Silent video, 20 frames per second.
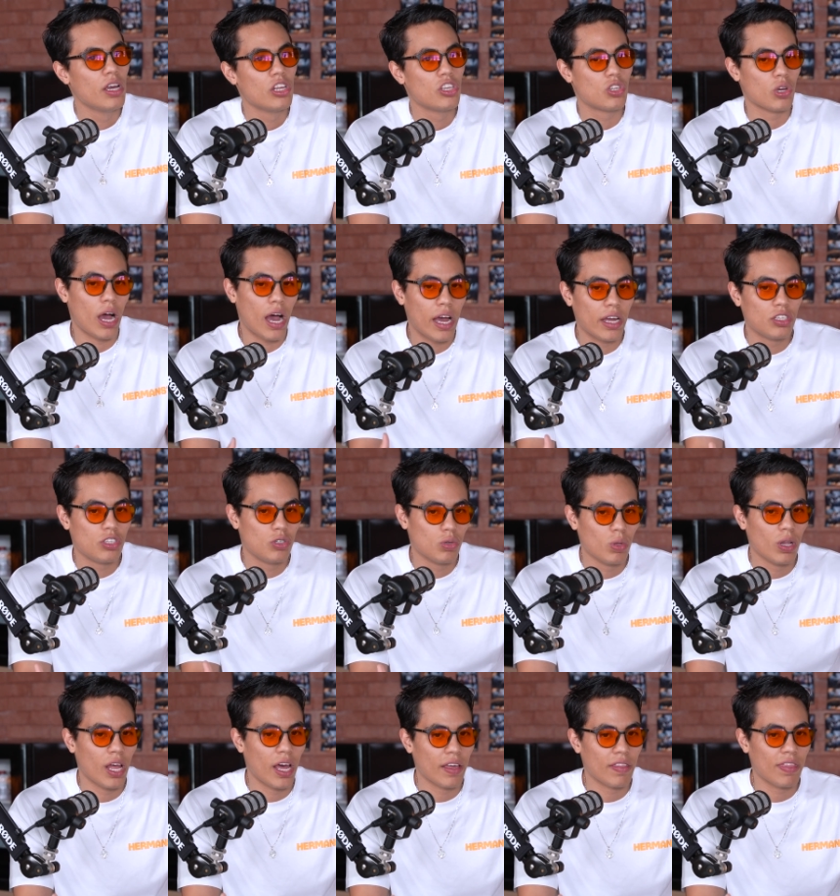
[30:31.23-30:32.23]
So I do
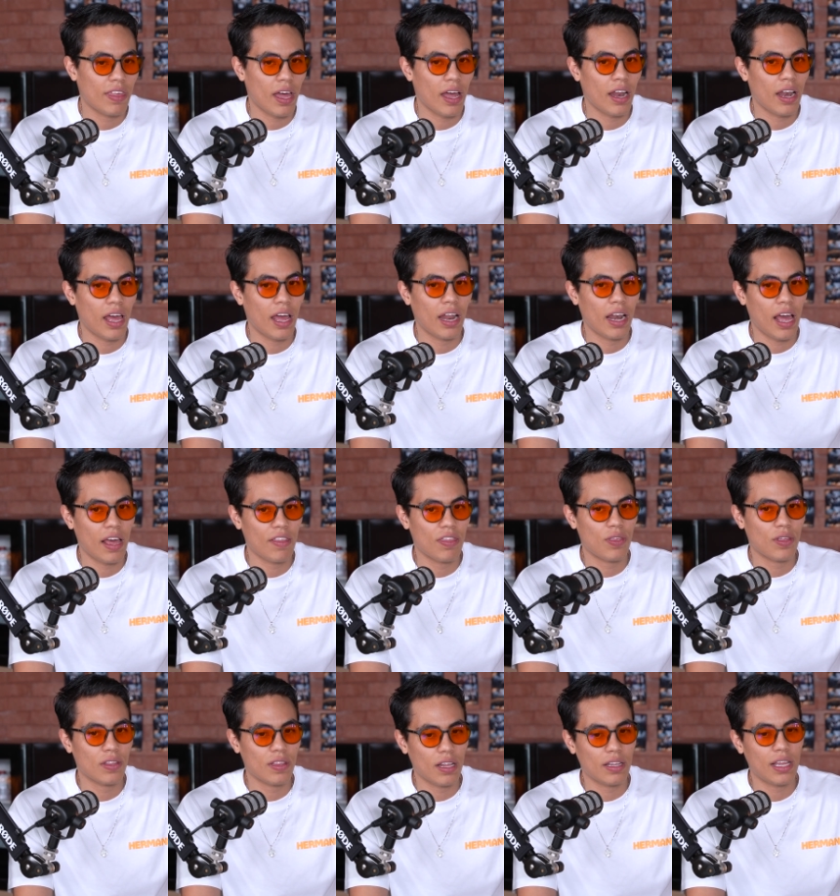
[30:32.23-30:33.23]
like that, and I
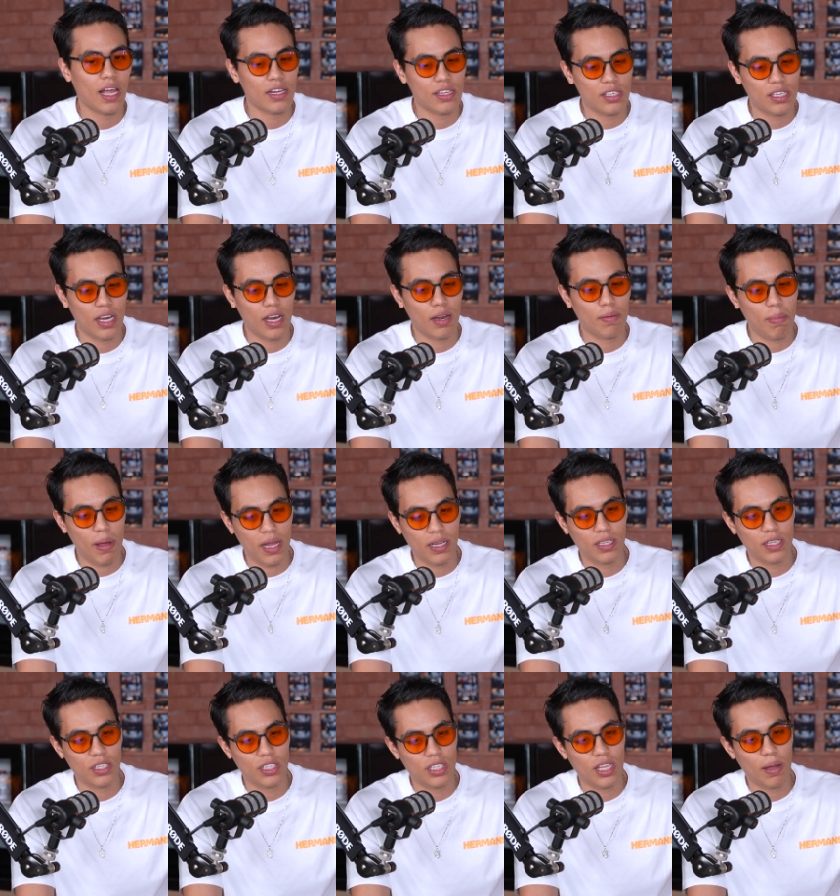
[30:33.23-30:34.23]
think that that's an
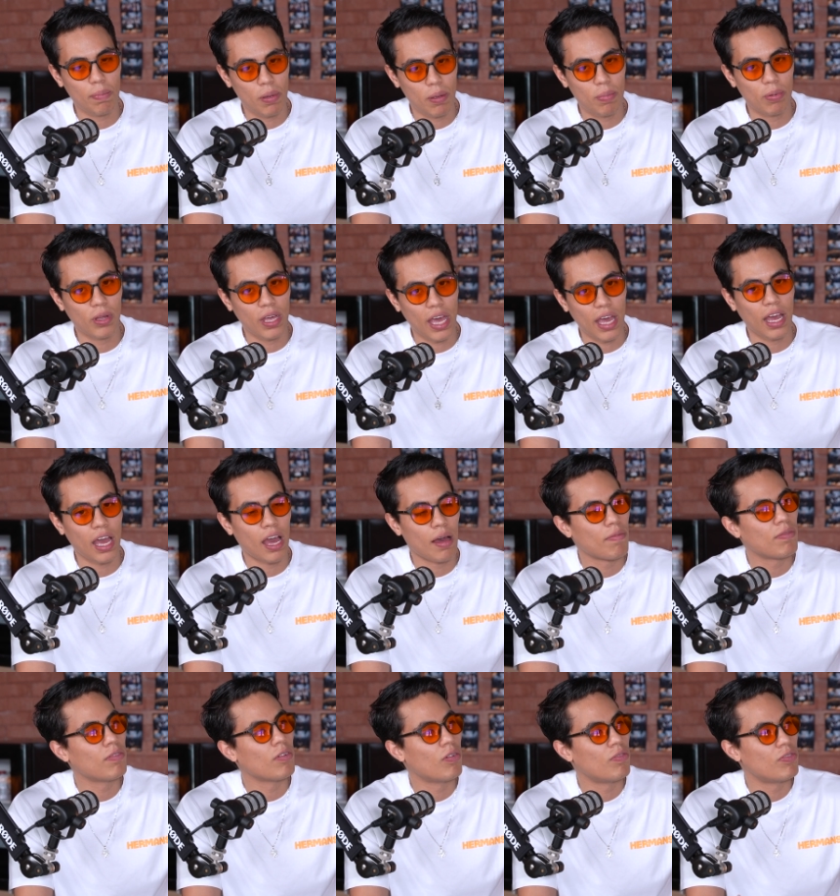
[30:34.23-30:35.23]
advantage that people can
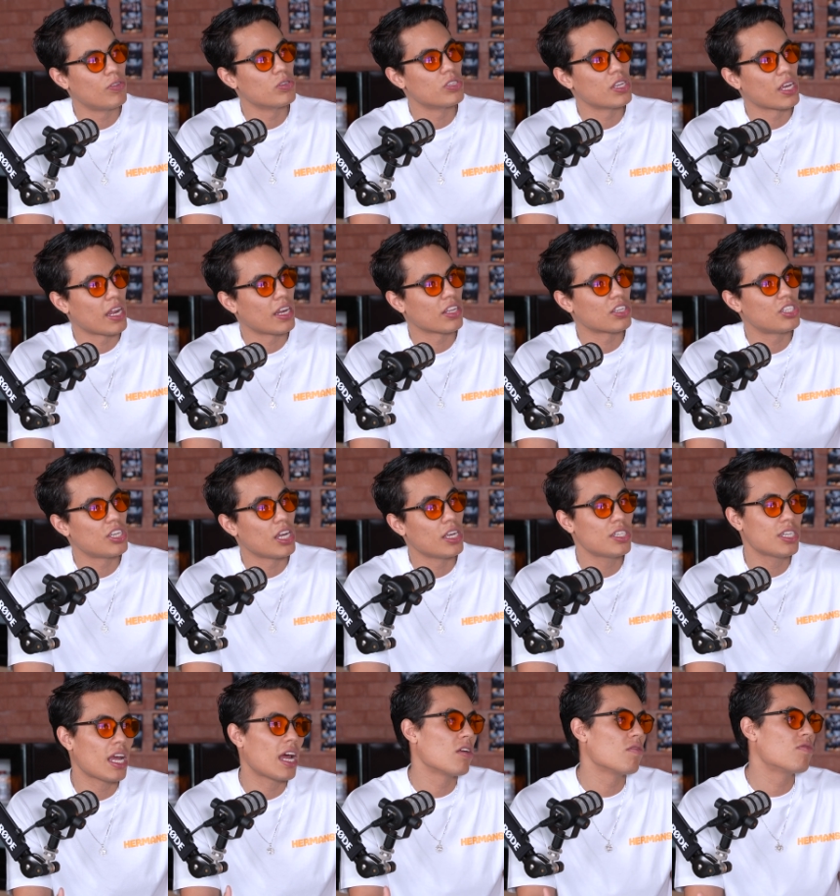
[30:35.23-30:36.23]
have of using an
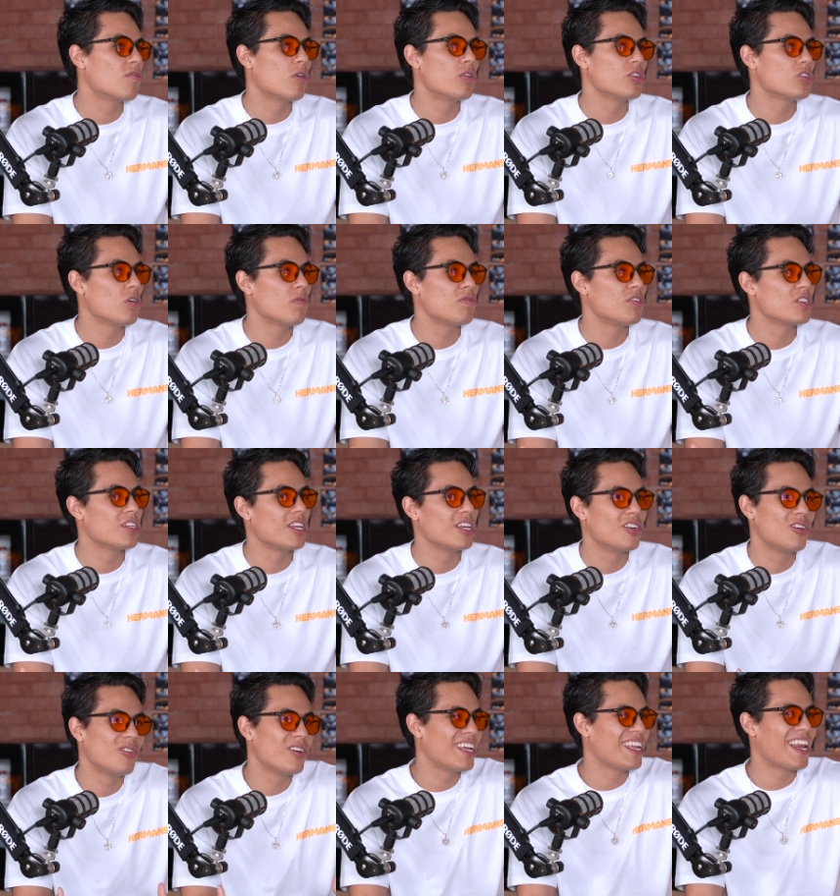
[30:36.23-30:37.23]
exchange. And of course, obviously,
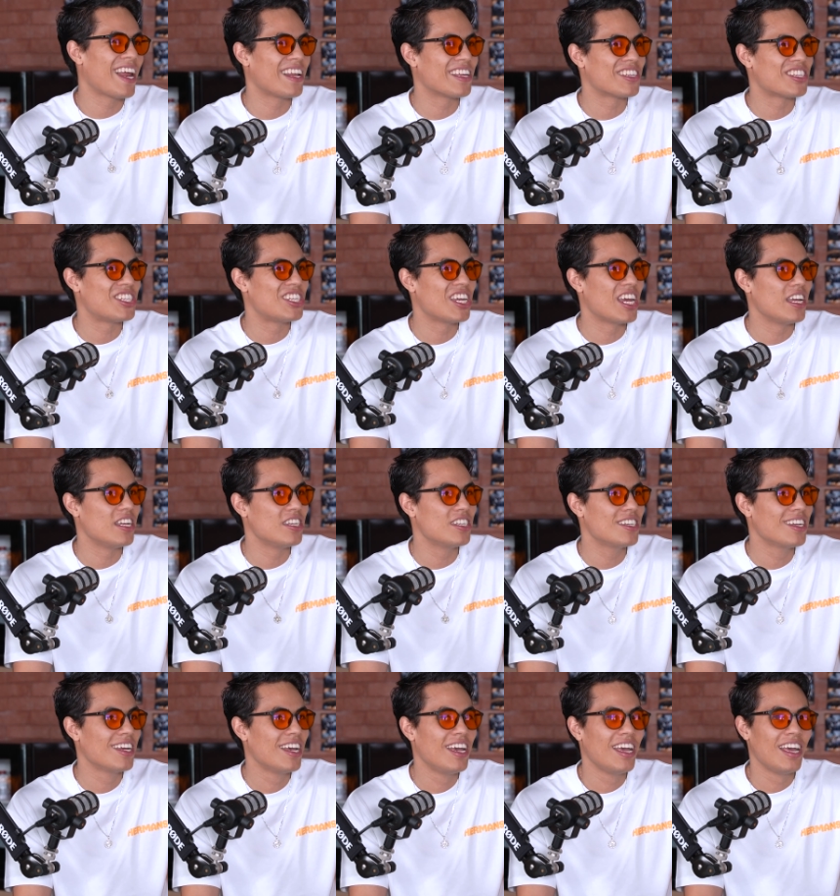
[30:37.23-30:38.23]
you need an
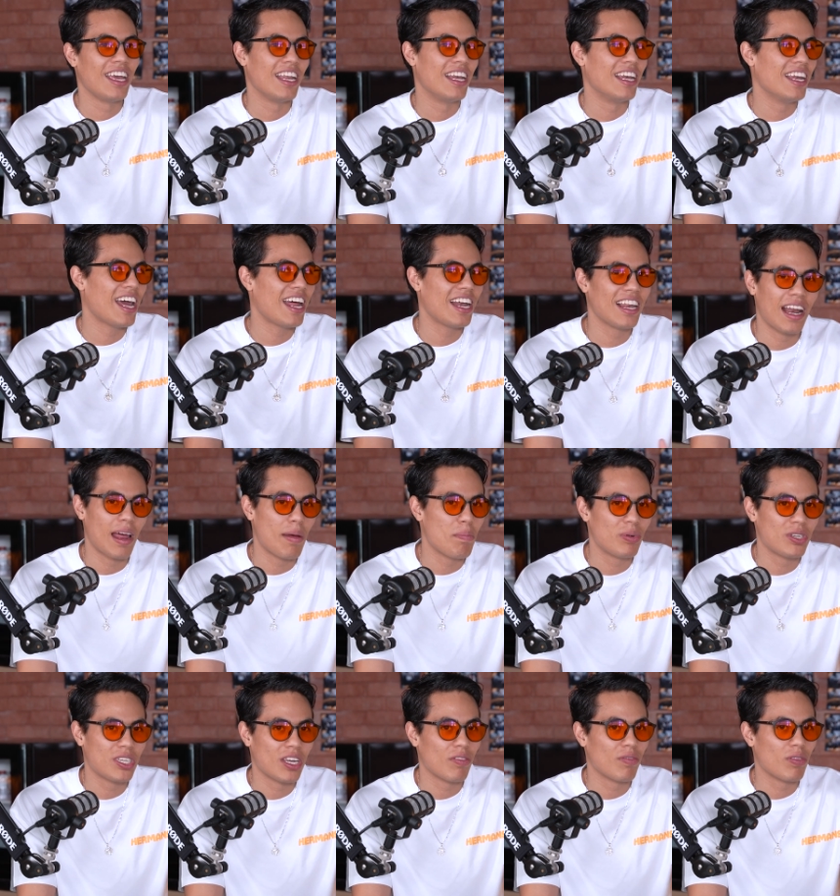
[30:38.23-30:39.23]
exchange in
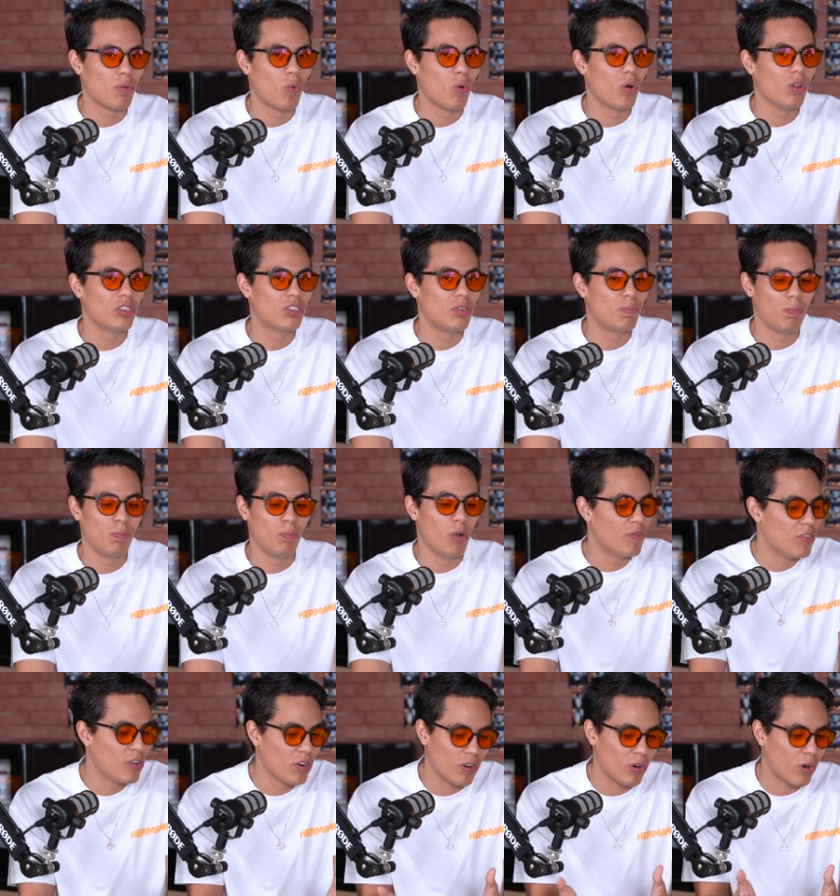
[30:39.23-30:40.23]
99% of the world to
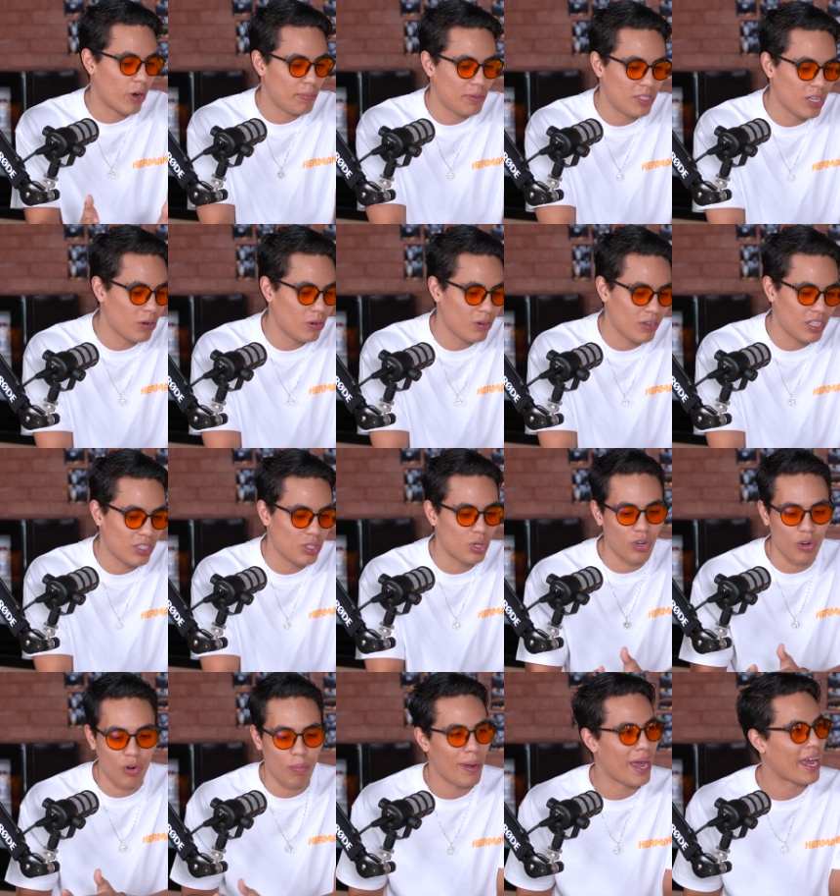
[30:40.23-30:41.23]
move your crypto
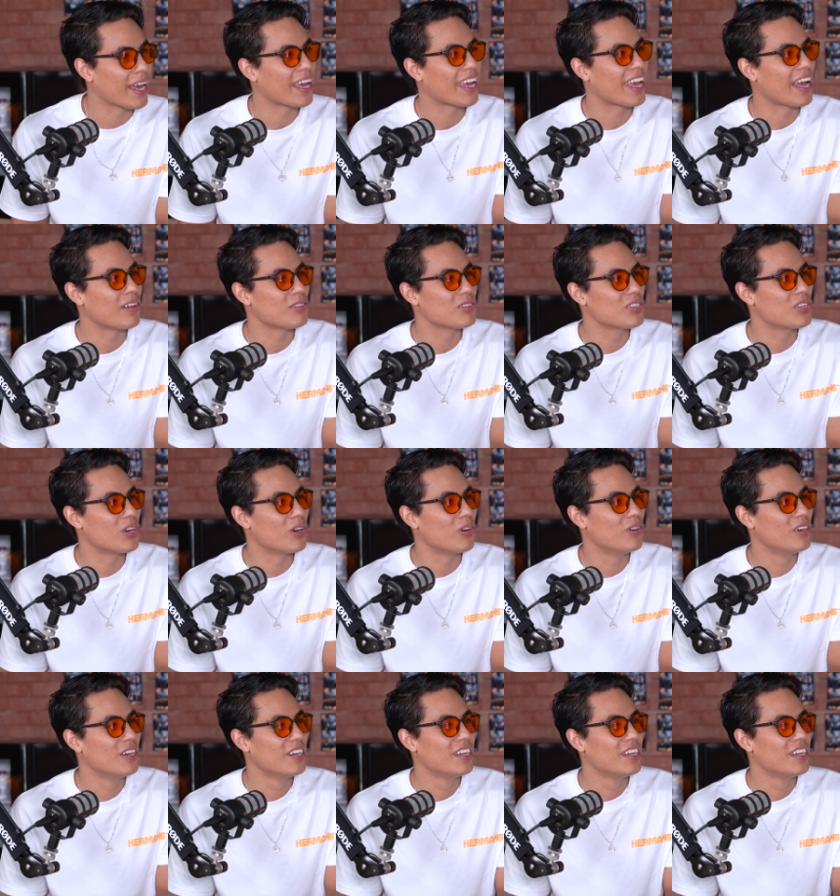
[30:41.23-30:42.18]
into your bank account. So